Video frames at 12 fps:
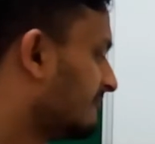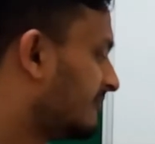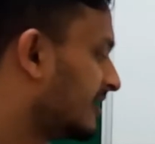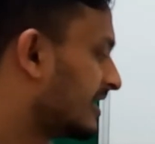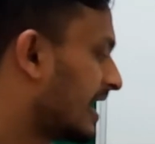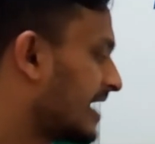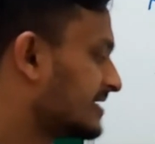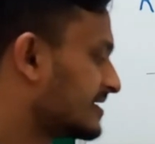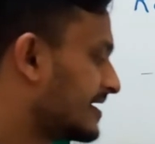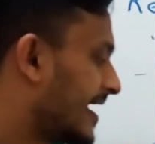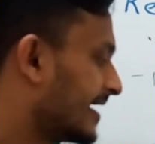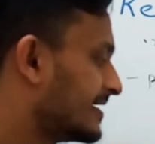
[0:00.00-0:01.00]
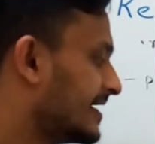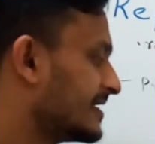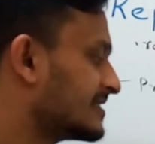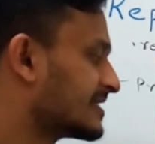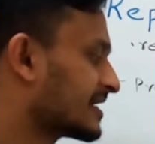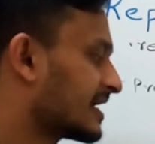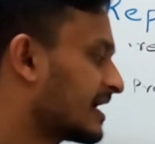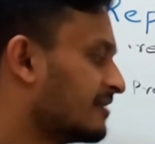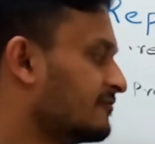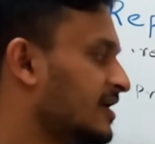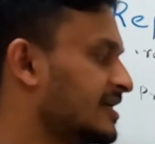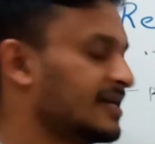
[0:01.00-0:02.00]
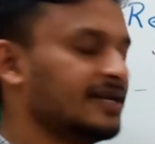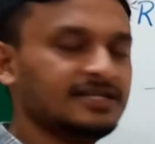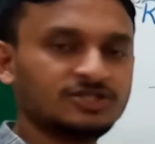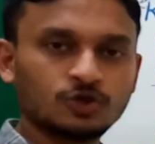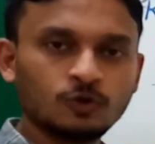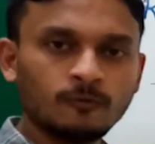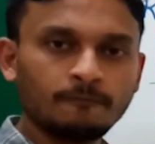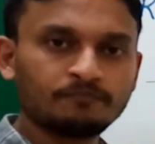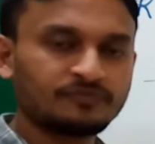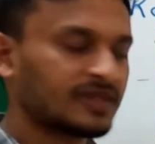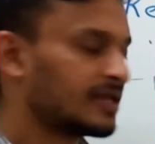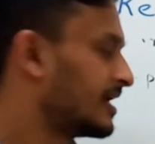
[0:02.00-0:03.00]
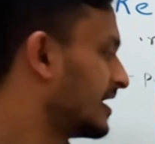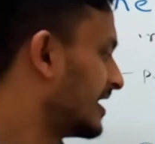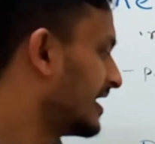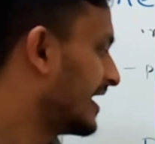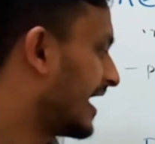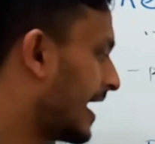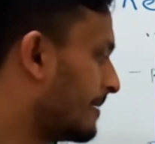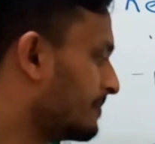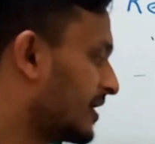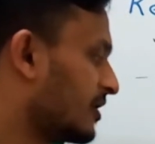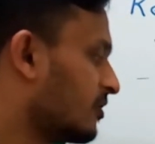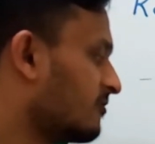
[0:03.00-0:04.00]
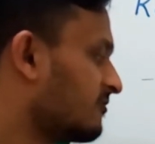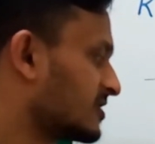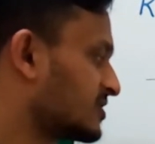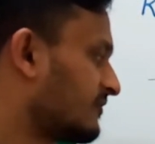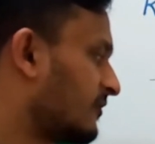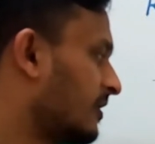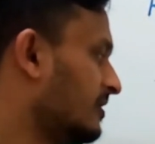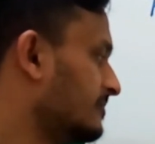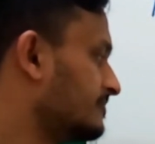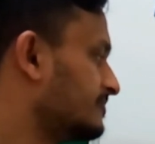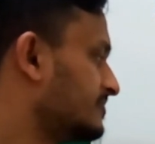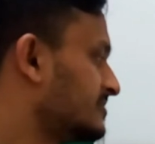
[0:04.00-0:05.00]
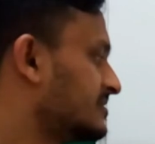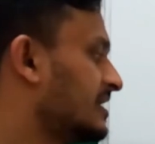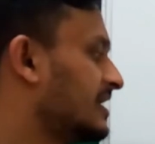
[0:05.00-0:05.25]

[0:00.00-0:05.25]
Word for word: Fertilized egg is converted into embryo, first of all.